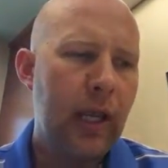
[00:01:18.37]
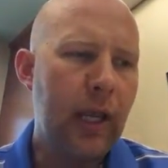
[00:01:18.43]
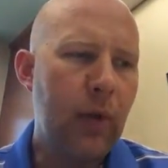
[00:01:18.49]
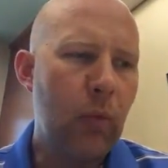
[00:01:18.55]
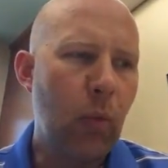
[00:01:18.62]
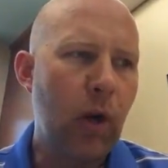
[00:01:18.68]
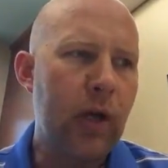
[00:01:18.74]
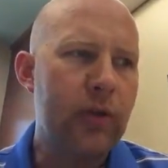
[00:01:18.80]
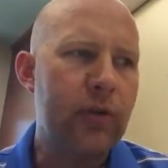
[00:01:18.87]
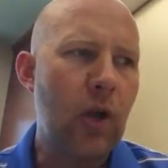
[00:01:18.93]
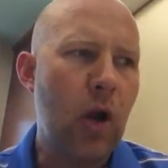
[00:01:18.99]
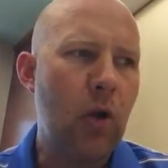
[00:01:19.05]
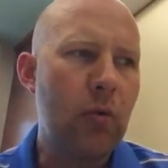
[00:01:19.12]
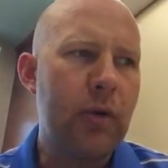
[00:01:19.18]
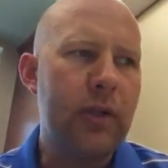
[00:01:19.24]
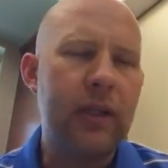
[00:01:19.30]
and we're going to
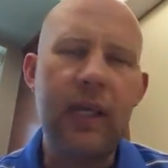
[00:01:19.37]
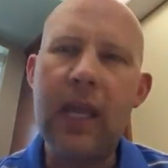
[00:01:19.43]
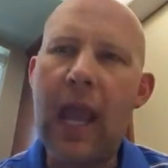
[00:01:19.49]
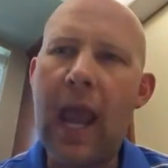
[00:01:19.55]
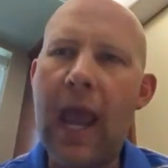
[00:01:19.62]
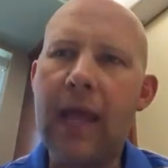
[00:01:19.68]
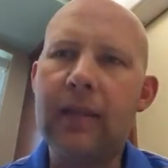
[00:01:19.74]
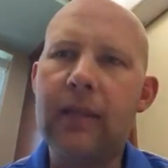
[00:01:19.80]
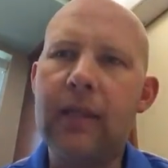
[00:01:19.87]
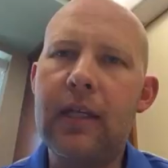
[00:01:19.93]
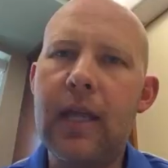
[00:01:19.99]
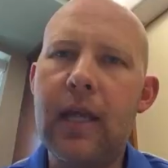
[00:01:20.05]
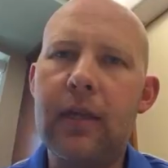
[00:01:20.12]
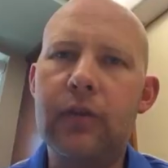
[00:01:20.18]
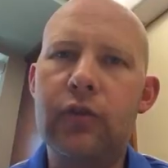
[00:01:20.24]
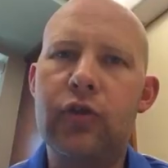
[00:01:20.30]
start with the
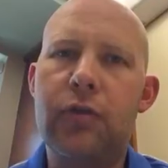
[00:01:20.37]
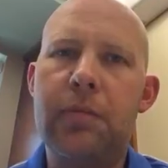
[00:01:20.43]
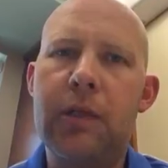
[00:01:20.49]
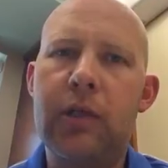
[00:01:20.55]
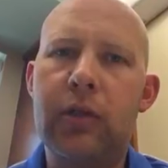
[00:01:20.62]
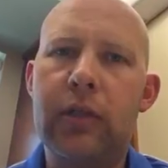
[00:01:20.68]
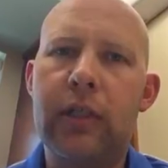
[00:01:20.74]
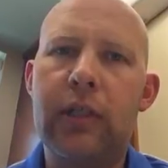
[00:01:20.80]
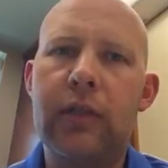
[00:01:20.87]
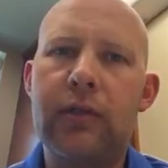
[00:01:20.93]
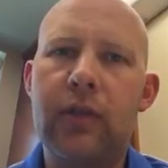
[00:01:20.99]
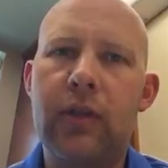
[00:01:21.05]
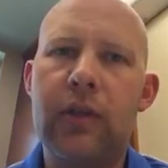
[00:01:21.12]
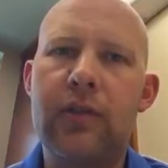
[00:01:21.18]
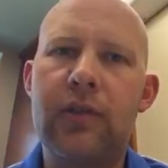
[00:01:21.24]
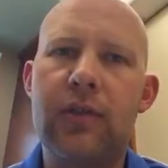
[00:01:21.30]
athlete eligibility.
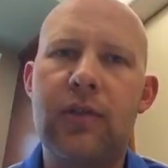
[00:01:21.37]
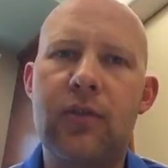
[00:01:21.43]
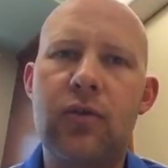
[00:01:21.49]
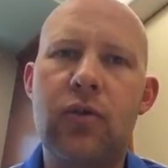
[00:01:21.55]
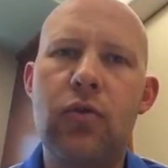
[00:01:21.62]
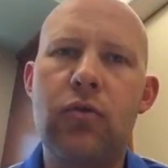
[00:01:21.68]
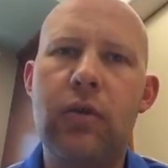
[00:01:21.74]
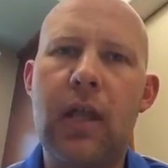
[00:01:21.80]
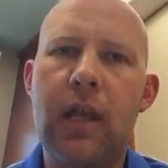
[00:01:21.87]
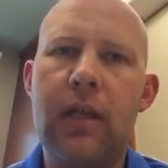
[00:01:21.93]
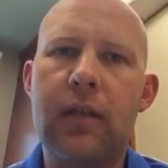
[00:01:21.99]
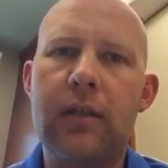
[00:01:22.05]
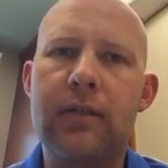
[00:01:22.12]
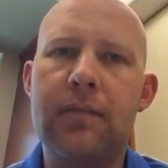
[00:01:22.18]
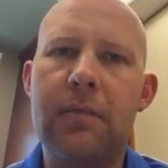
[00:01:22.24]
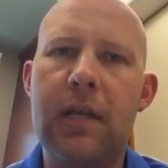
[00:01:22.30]
So this is the student that
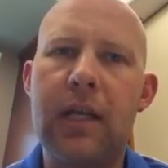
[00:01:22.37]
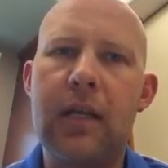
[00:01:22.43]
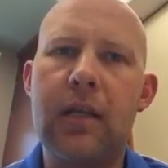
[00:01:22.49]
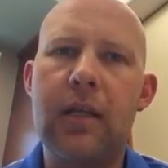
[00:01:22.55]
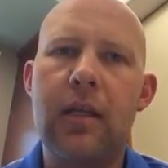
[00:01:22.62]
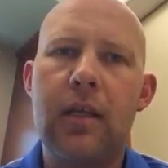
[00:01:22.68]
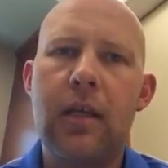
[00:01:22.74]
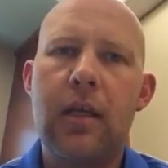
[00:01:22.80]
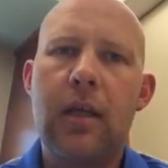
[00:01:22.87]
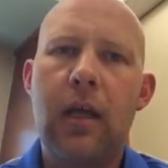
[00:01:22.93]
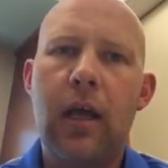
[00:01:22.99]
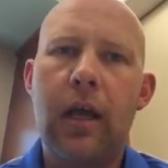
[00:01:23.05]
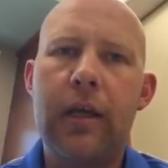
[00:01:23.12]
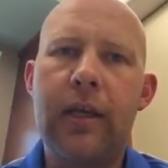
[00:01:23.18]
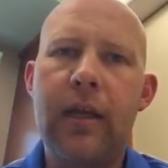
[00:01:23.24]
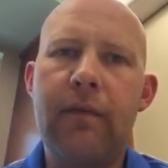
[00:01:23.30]
has been
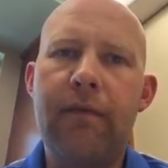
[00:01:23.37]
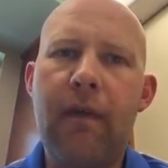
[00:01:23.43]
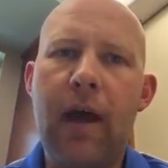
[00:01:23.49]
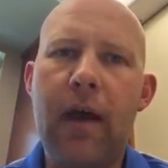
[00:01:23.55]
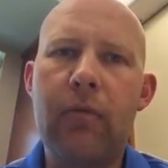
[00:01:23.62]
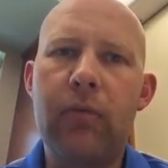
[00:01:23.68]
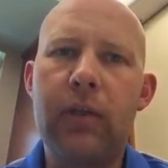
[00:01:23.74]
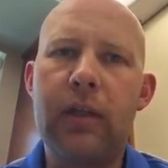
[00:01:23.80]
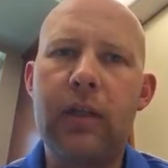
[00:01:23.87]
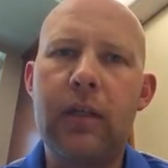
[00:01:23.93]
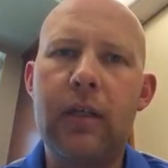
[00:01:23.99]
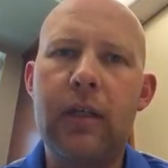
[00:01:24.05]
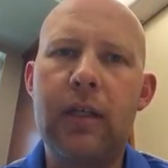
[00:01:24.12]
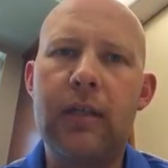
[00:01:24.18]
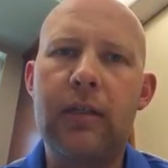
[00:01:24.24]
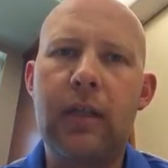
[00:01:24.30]
identified with
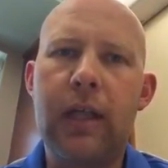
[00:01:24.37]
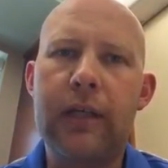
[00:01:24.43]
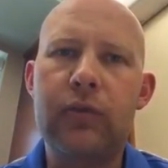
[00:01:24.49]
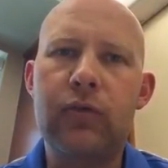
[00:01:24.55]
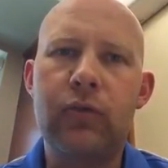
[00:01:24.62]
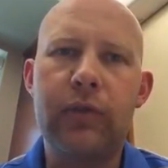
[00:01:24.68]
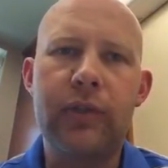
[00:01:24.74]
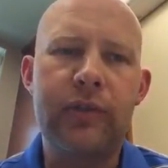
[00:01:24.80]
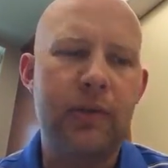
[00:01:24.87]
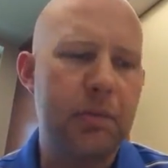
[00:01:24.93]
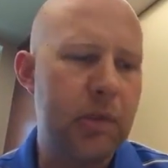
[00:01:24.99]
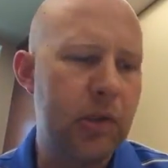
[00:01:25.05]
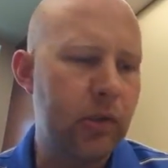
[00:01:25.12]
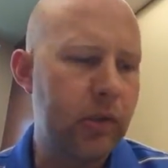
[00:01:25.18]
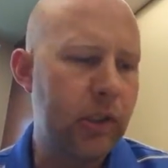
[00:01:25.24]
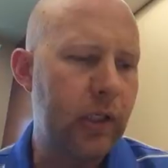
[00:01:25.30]
an intellectual
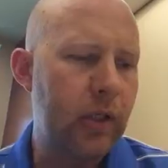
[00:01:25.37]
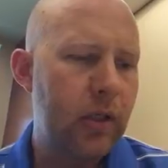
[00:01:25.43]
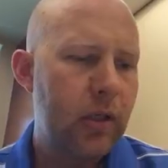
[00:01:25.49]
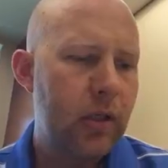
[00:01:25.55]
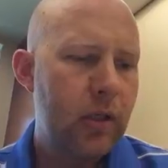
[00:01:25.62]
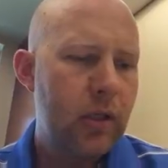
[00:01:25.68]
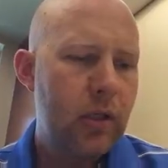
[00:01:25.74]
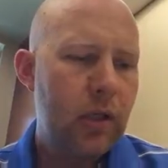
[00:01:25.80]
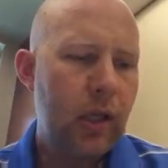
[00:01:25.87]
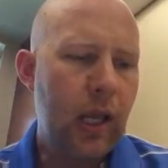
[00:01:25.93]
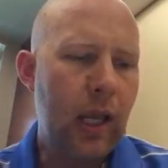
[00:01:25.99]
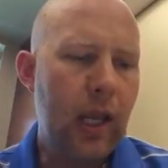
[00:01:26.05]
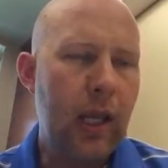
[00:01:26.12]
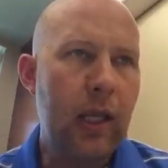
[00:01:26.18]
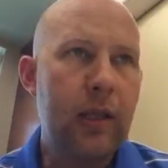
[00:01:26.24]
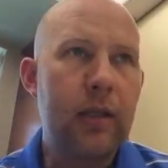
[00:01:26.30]
disability.
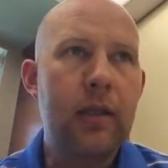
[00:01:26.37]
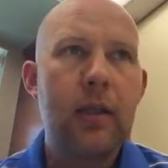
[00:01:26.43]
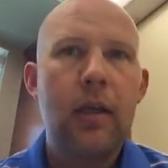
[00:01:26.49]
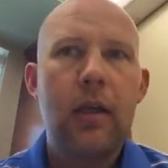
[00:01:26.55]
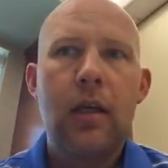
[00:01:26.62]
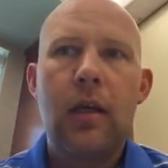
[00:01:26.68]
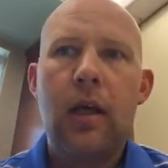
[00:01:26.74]
And